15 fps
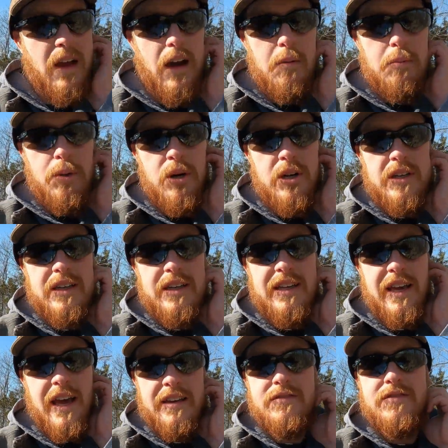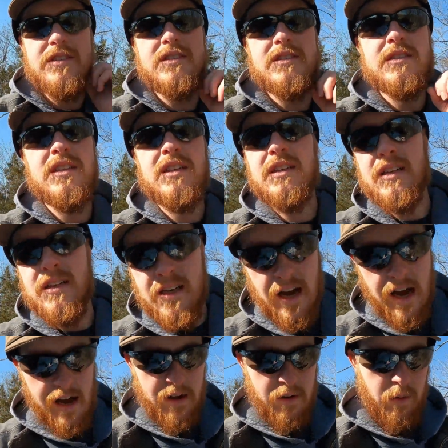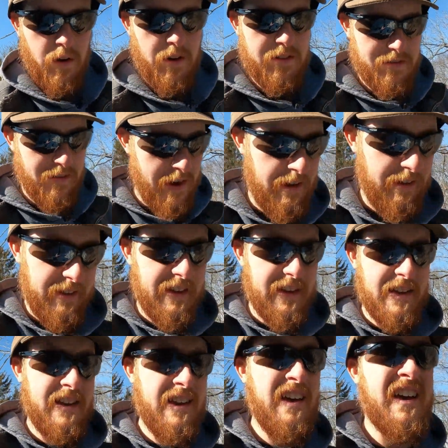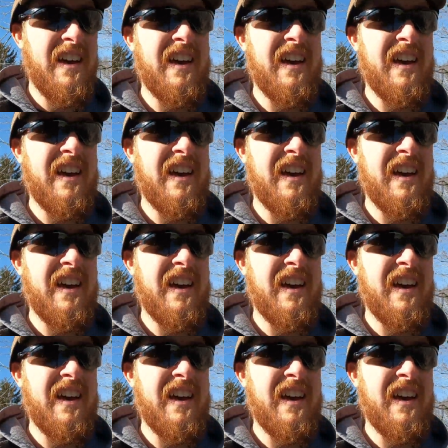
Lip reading: I put Caven's Hiawatha Valley in.